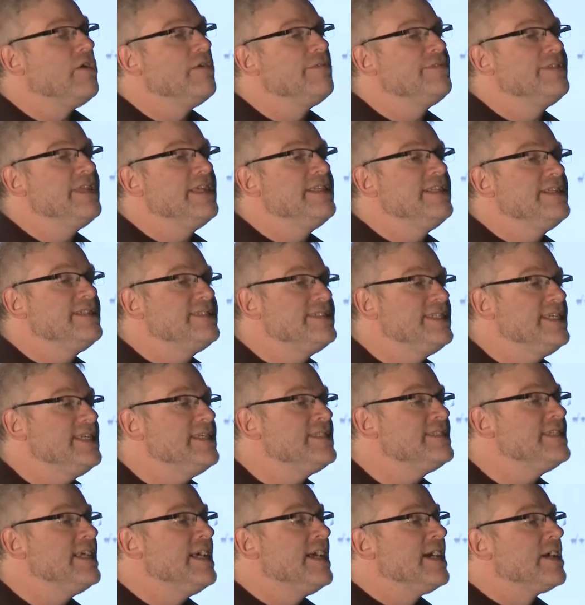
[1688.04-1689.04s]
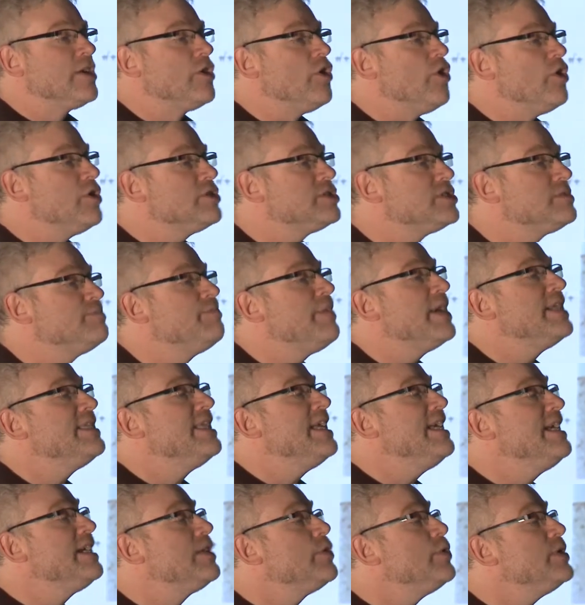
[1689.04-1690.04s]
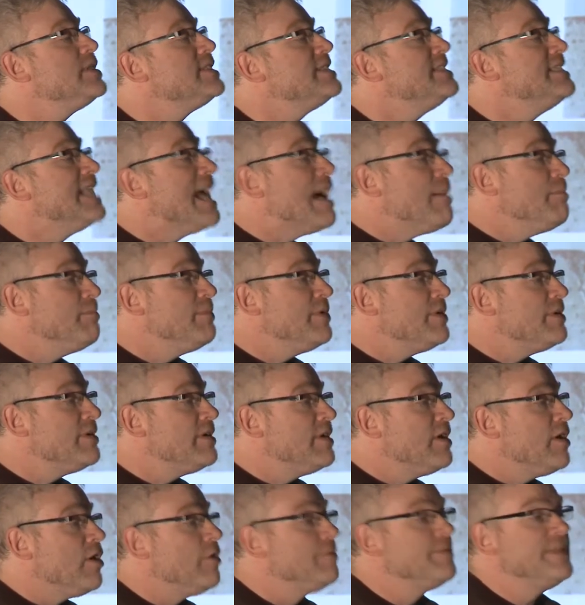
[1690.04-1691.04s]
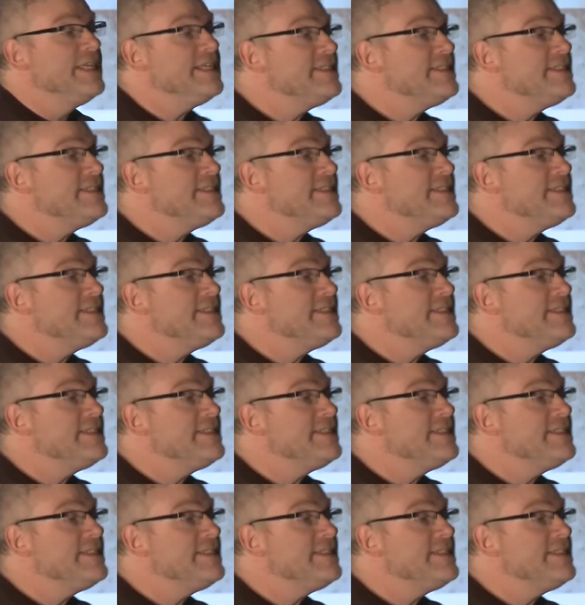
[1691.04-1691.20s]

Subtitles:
of the disease caused by the increased number of